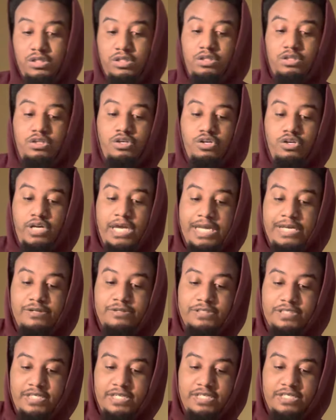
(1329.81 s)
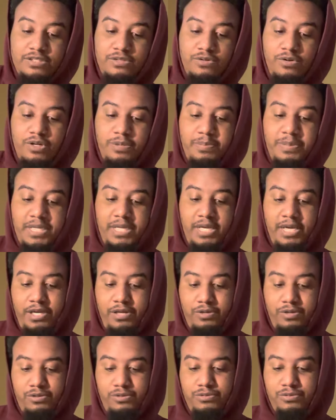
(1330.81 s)
Your energy is going to be
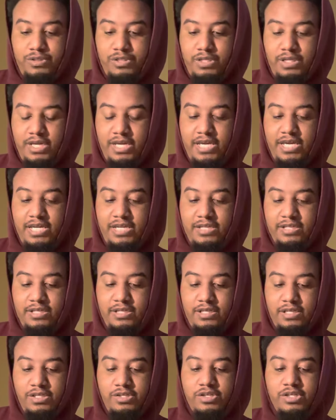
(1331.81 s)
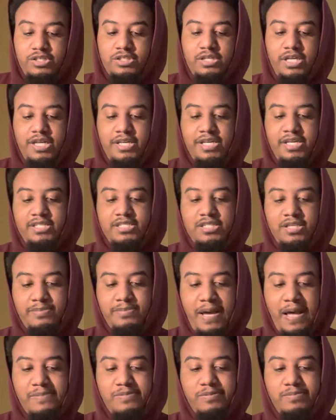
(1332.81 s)
healed. And it needs to
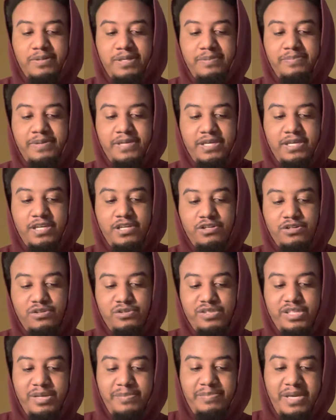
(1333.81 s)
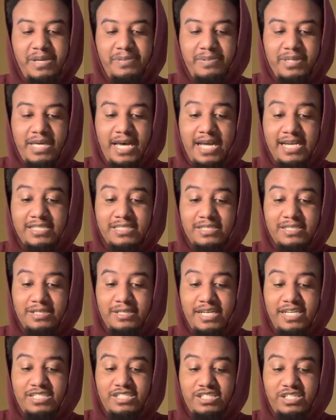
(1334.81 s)
probably be healed in maybe
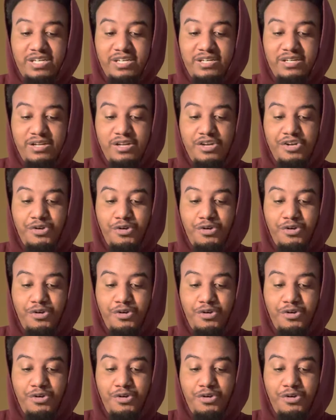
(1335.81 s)
isolation.